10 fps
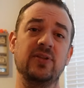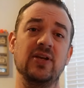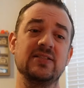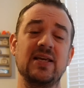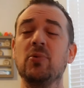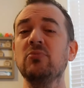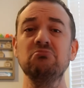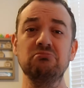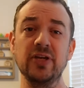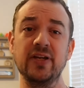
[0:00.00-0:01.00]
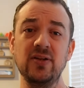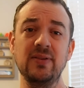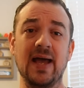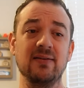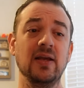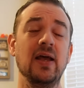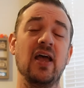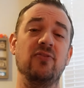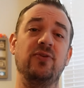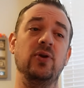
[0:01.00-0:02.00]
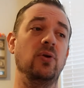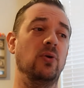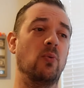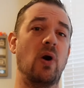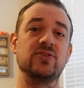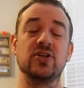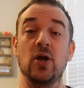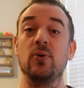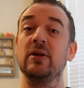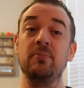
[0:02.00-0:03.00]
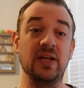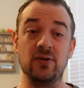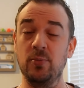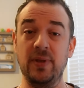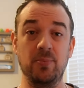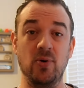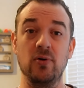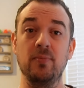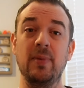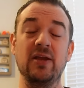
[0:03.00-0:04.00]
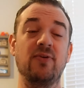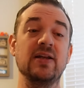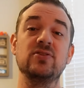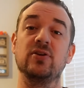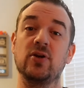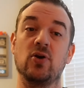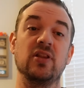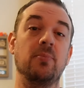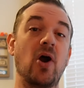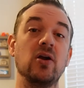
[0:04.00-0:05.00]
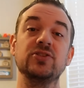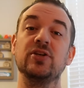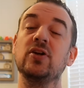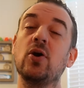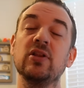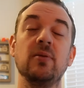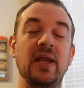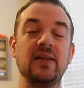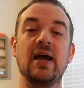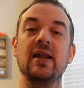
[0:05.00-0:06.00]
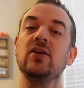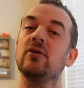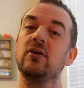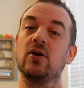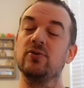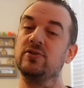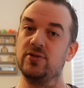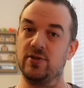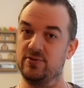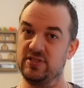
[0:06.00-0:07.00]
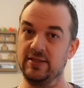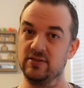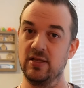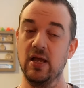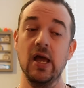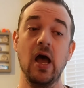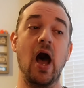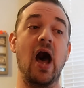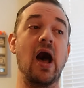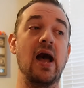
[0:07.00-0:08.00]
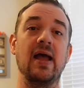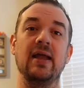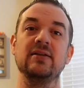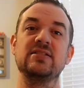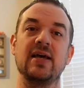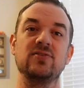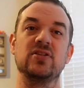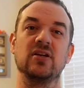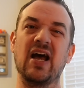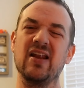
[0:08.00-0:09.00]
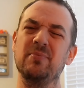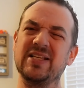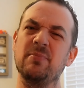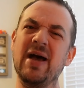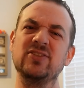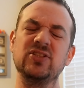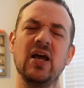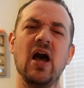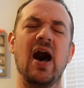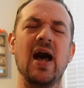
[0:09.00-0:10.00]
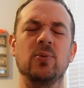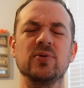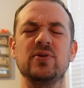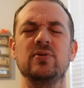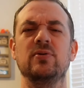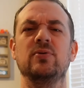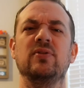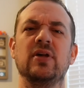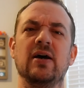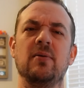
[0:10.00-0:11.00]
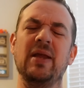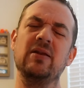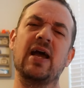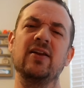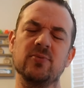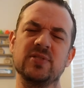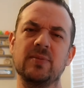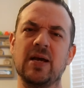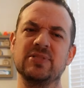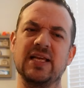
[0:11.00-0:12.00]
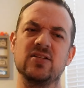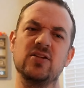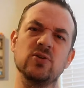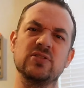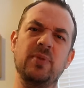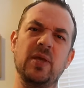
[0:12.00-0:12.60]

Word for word: with you at the table, you can do that. If you want to go in and meet new people and make friends, you can go to the bars, you can go to the main dining, you can go and do those things. I tend to kind of mix and match. I will do the main dining room, sometimes get to know some